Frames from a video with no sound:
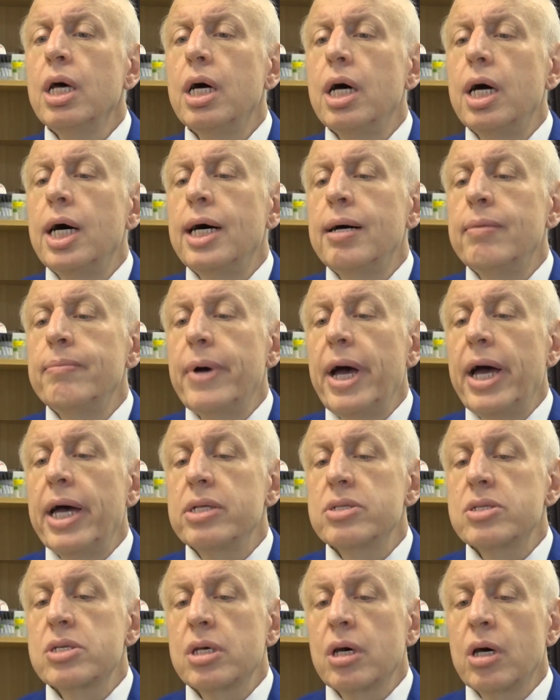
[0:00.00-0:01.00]
Um,
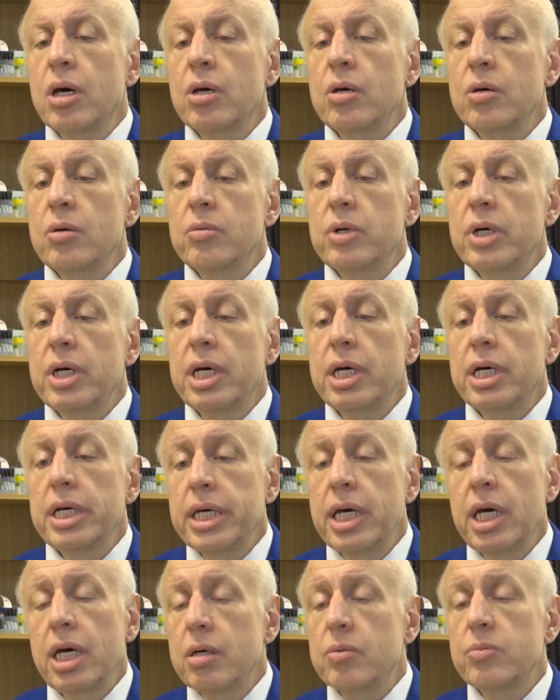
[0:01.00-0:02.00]
and so, uh,
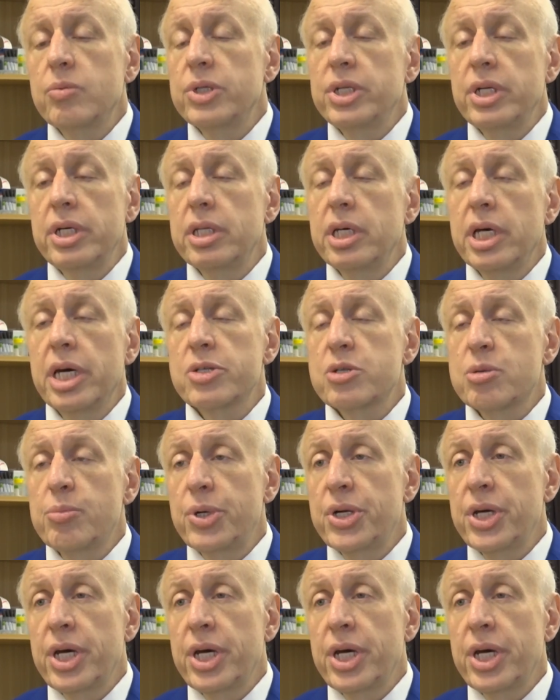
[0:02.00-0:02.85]
yeah, we need the extra